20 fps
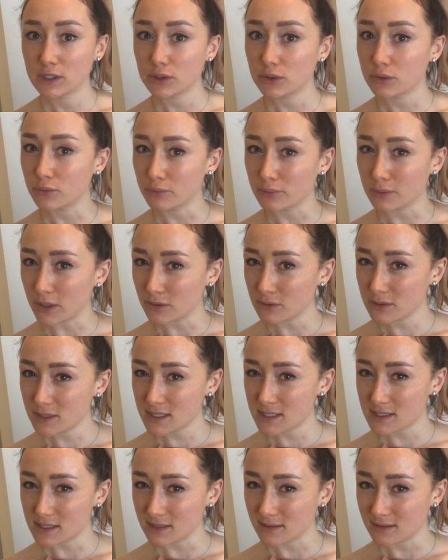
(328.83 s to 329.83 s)
growths
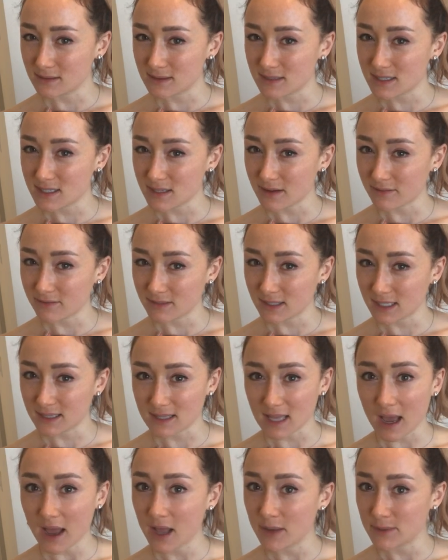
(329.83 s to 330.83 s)
and stuff like
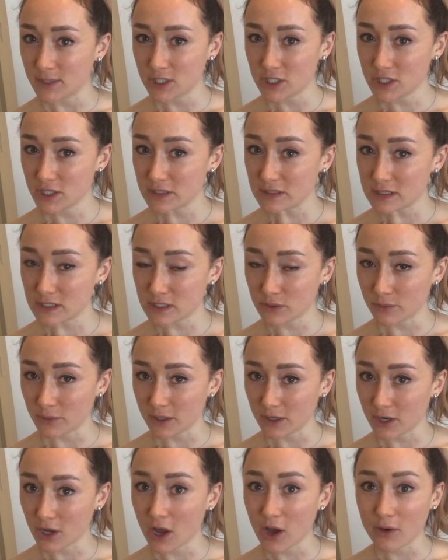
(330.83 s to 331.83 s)
that. I mean, she used to
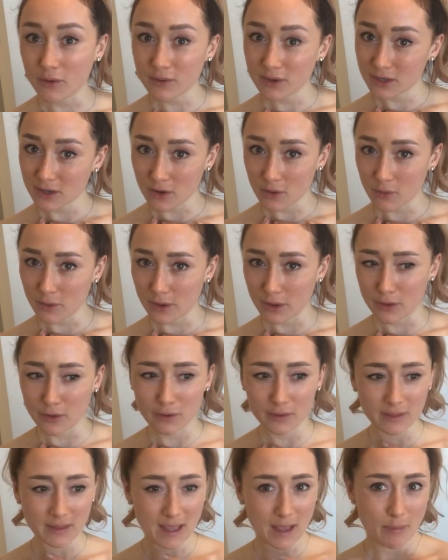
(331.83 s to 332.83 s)
wear coconut oil
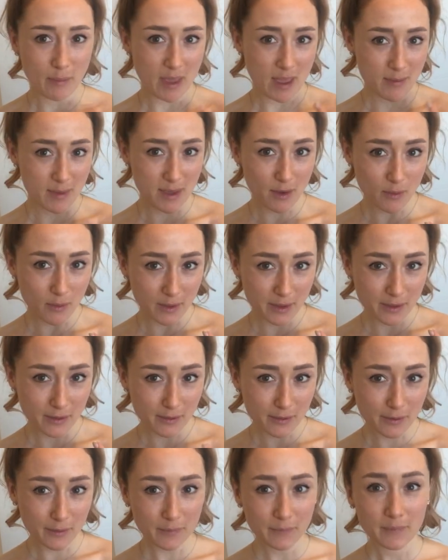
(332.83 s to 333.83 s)
and like baby
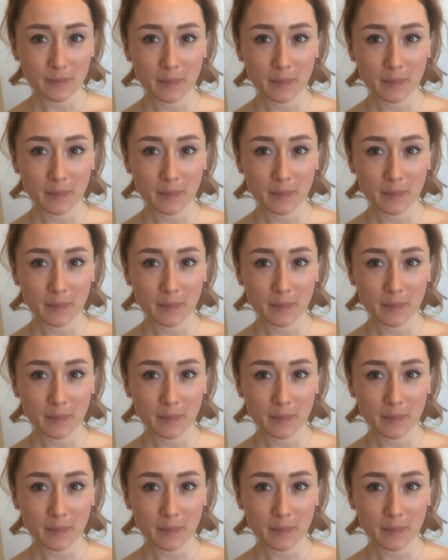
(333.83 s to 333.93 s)
oil